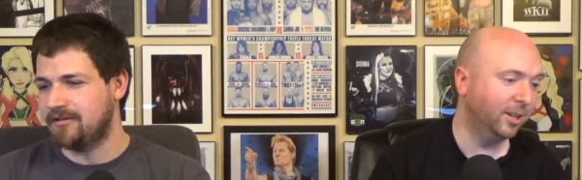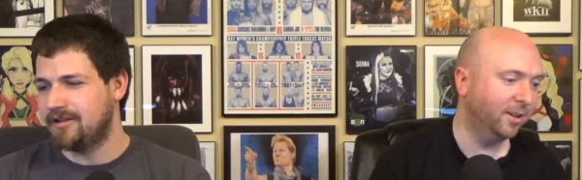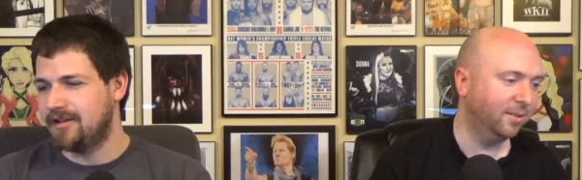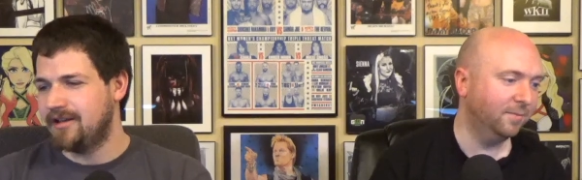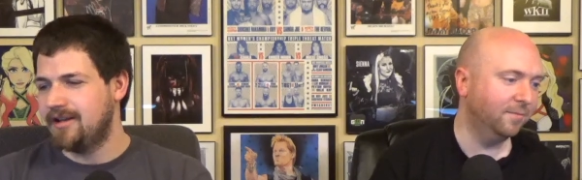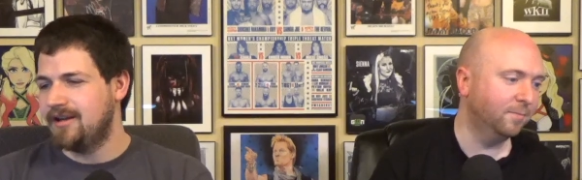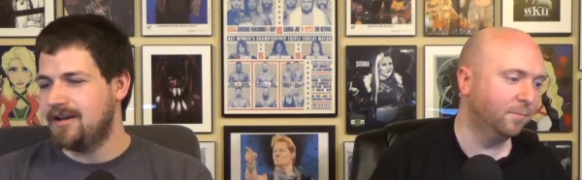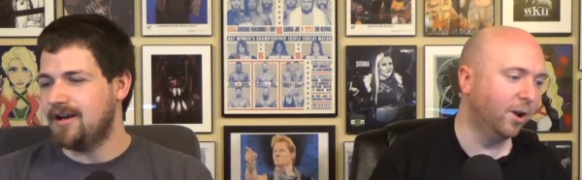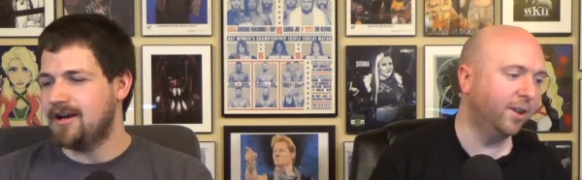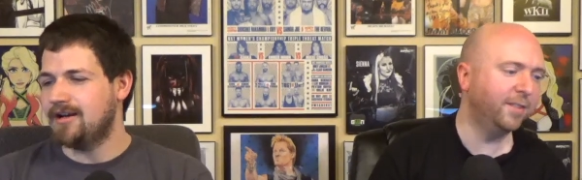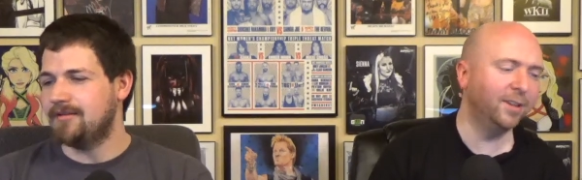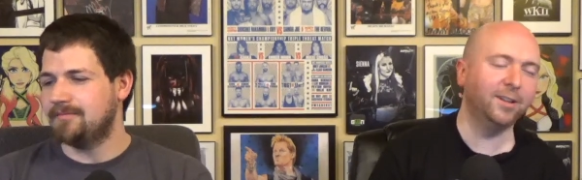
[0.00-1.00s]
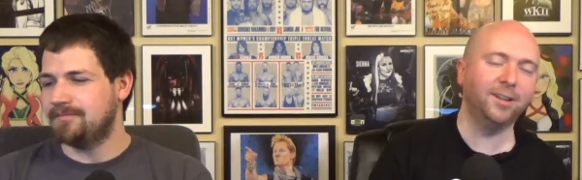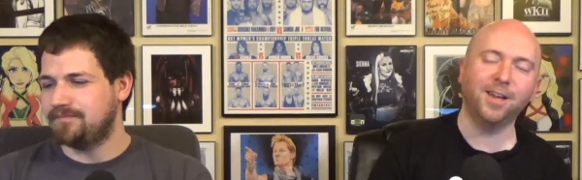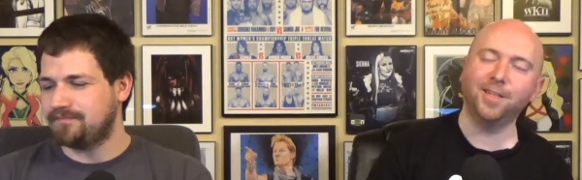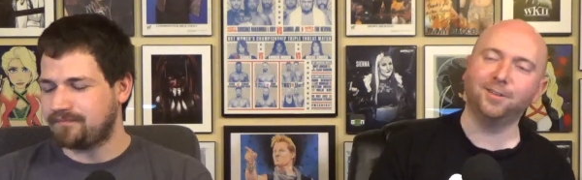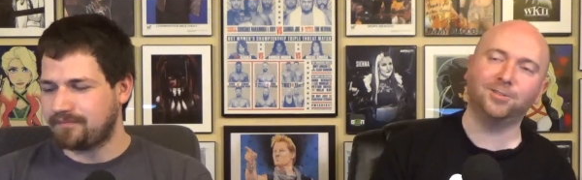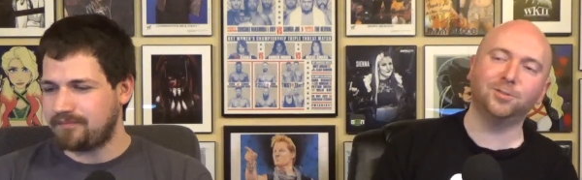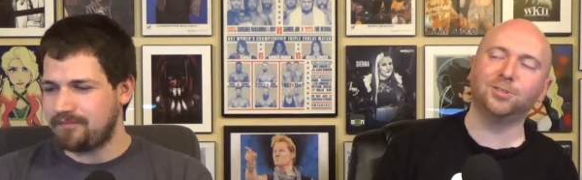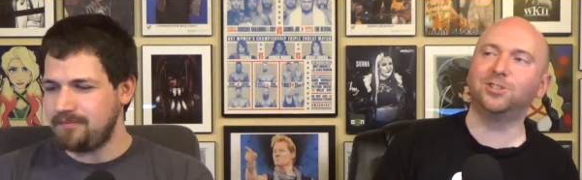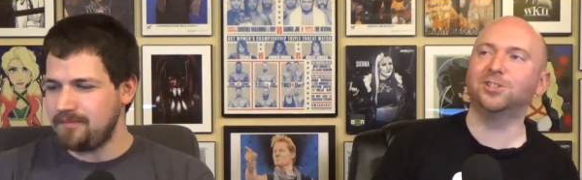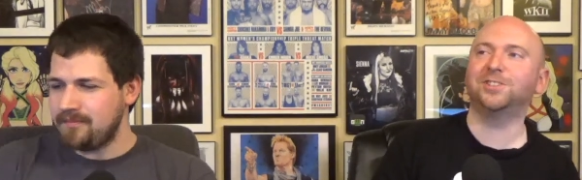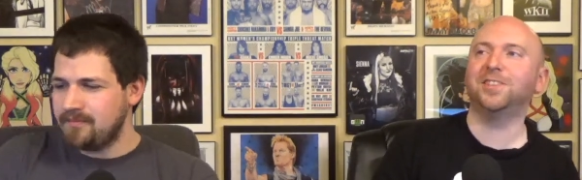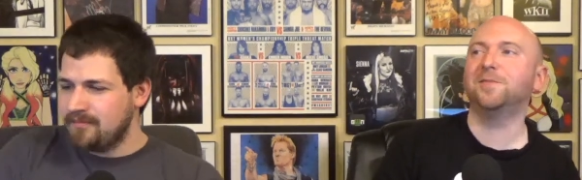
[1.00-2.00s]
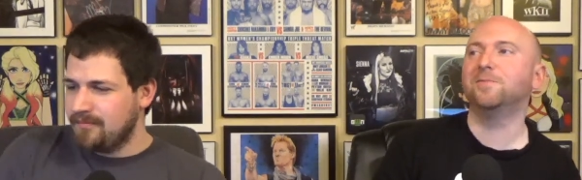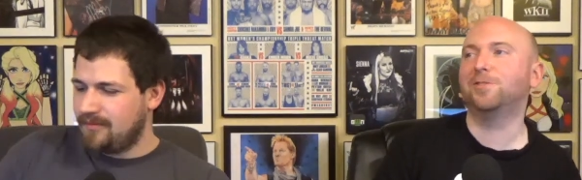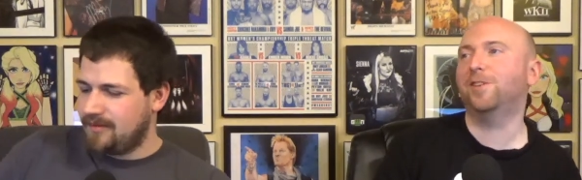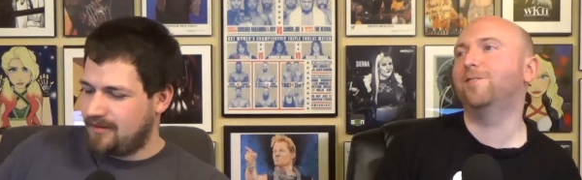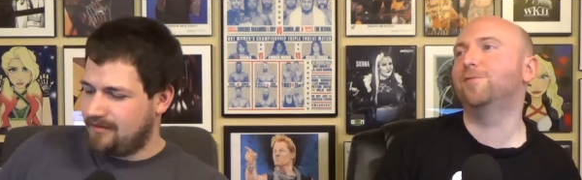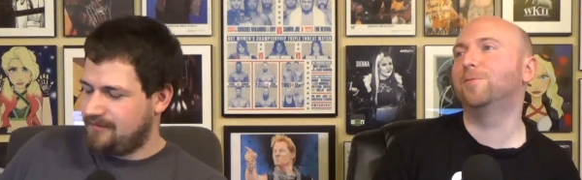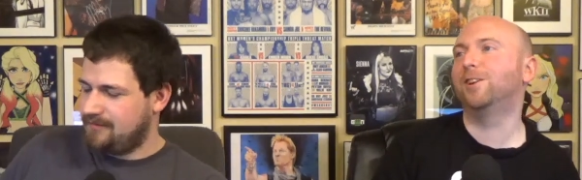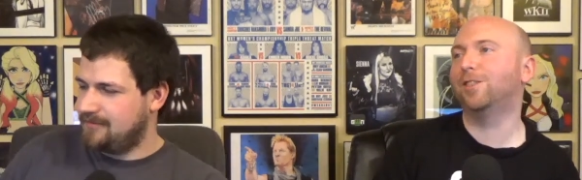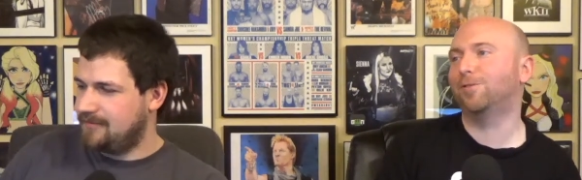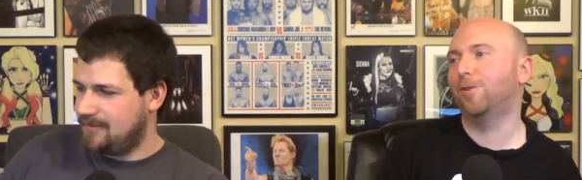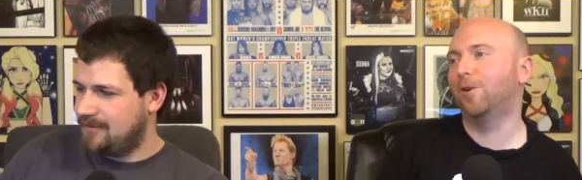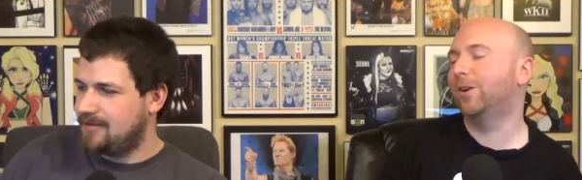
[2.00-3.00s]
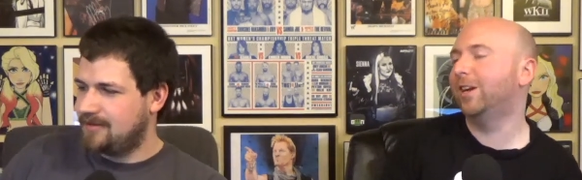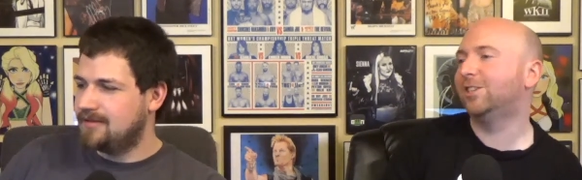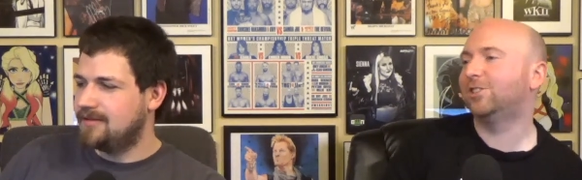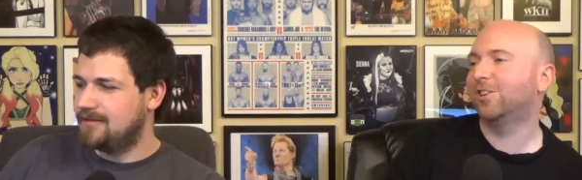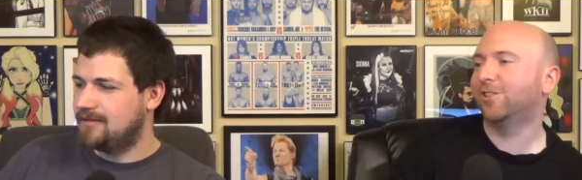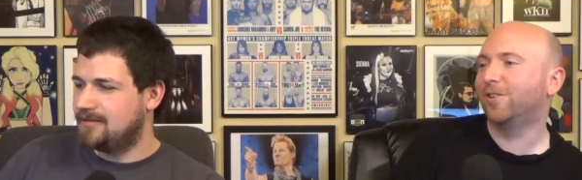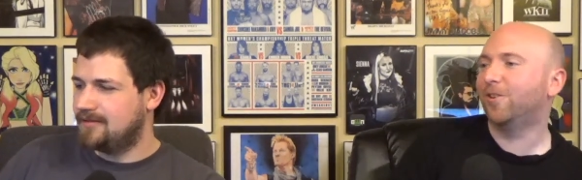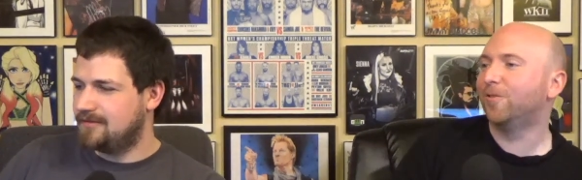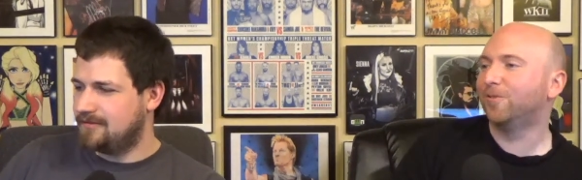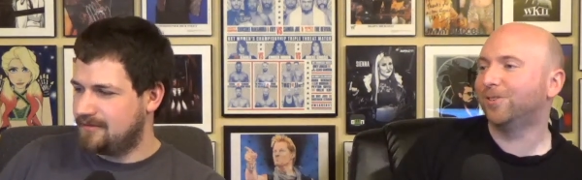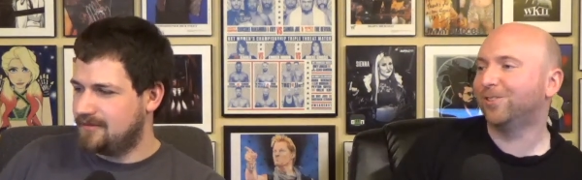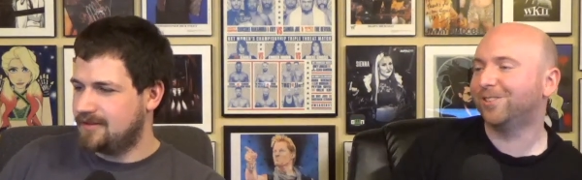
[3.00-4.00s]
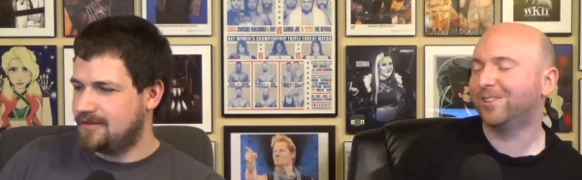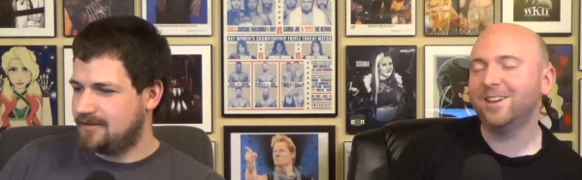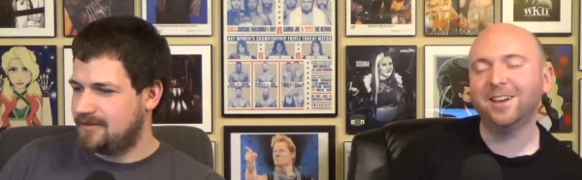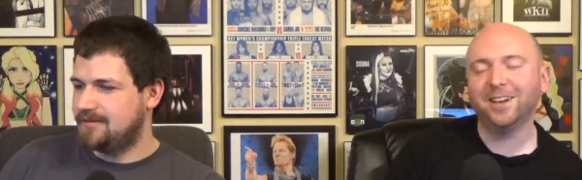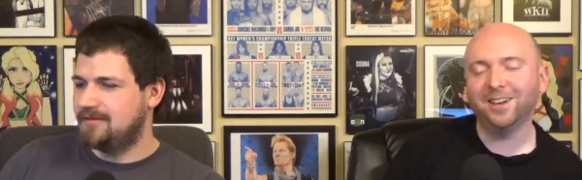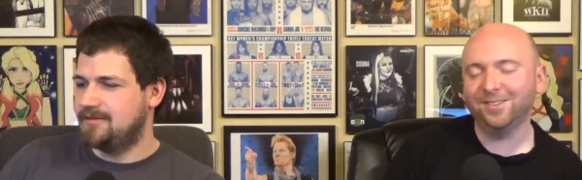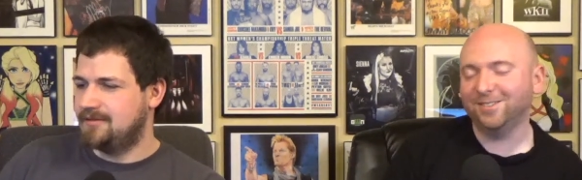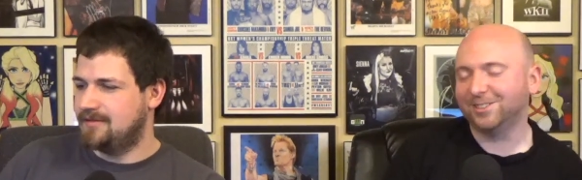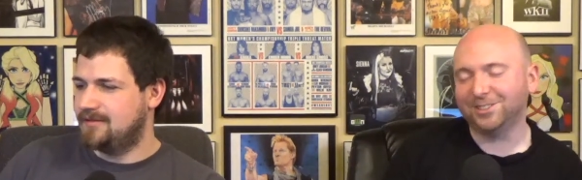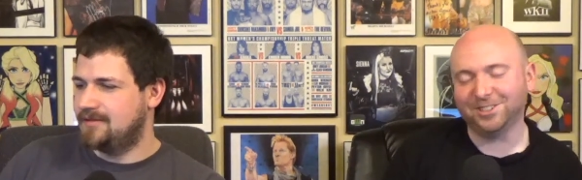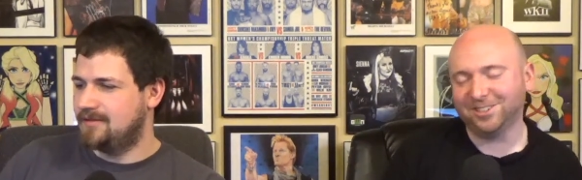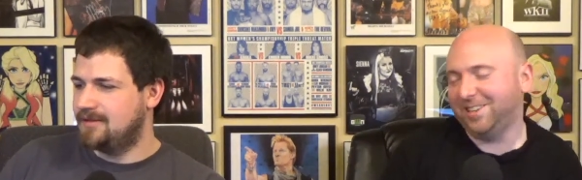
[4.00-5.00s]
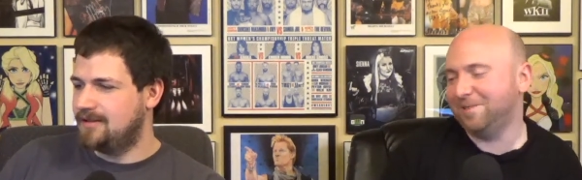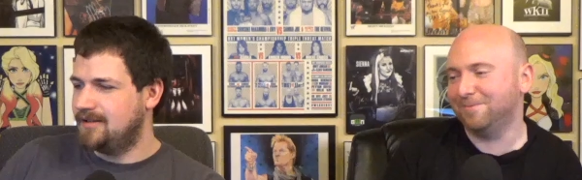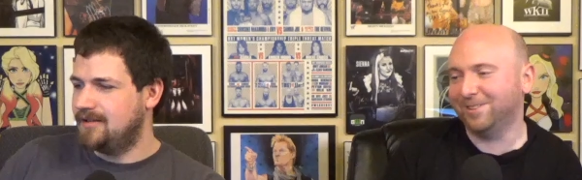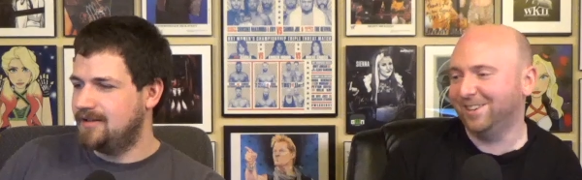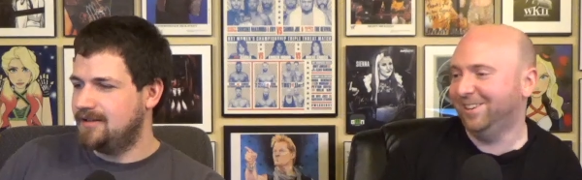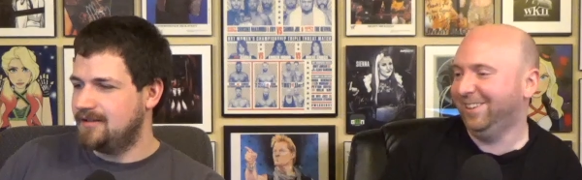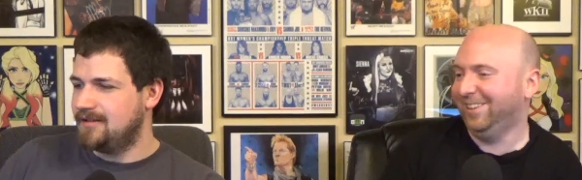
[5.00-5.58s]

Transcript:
Speaker 1: Yeah. But um, the, yeah, this was just them. Everybody throwing each other over the. It was just typical.